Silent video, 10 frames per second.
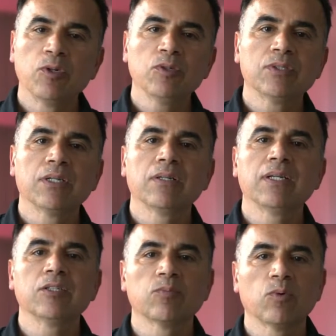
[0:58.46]

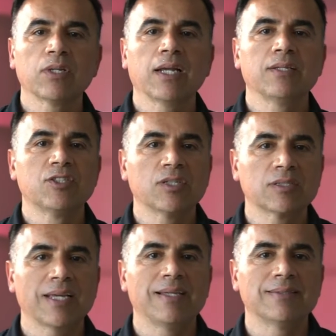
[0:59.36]
utility is more than
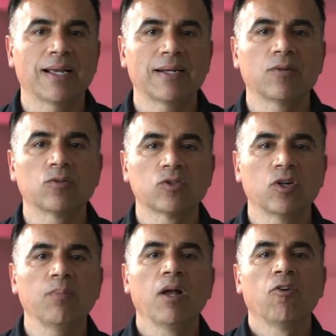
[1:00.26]
just a technical
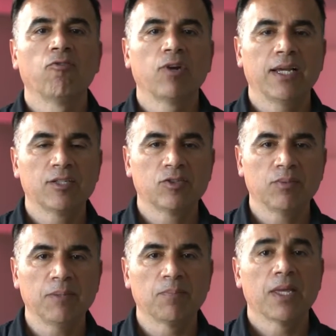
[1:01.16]
term for the
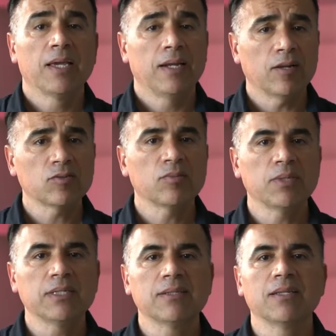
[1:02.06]
SUV. It also
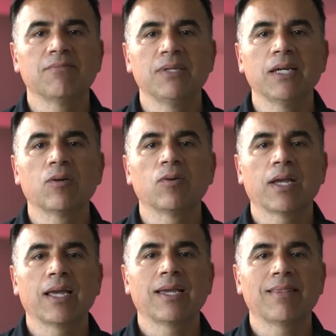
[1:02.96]
means that the vehicle can get